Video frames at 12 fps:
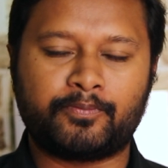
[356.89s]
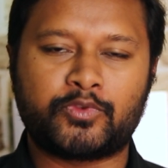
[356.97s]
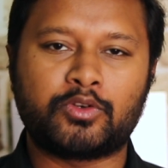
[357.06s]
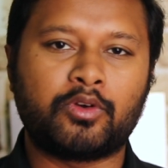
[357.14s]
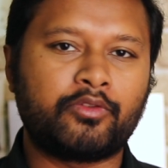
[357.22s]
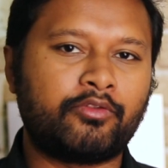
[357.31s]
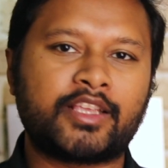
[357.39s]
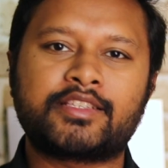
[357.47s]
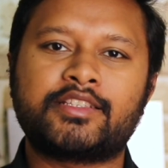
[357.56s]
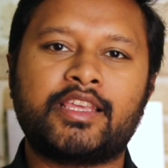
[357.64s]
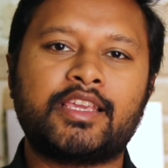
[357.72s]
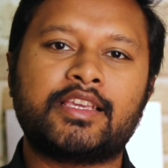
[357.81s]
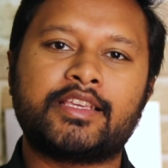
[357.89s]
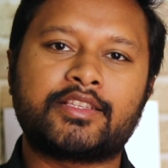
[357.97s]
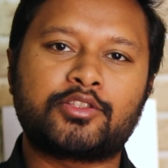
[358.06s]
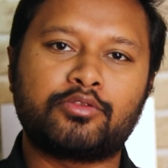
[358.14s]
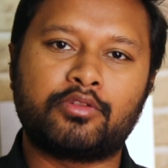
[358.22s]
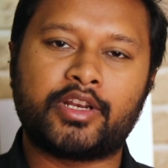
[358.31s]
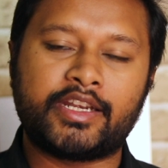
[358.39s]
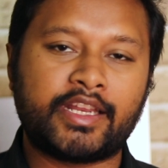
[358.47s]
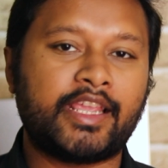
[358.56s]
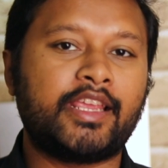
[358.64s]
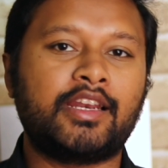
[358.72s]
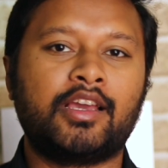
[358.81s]
So first thing is to
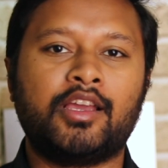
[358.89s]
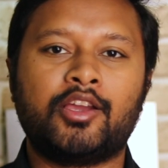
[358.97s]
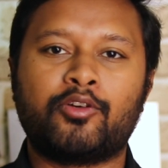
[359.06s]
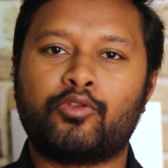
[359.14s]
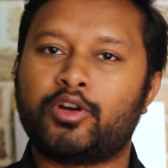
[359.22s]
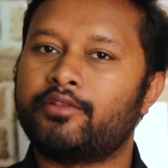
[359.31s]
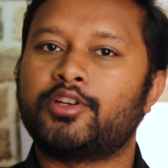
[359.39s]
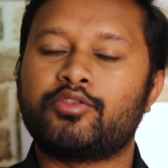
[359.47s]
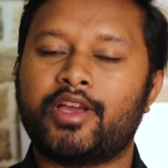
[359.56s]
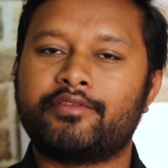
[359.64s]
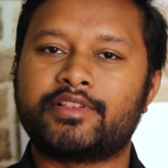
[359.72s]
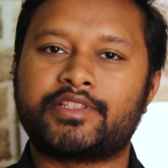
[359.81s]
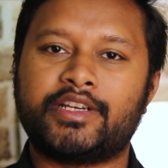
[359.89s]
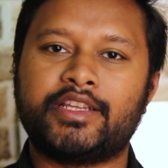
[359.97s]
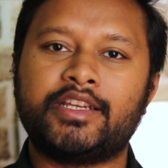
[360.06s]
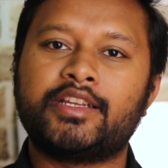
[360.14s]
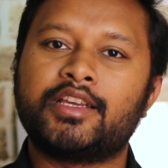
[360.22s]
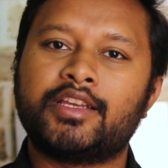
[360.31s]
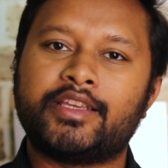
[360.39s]
retain whatever you have studied.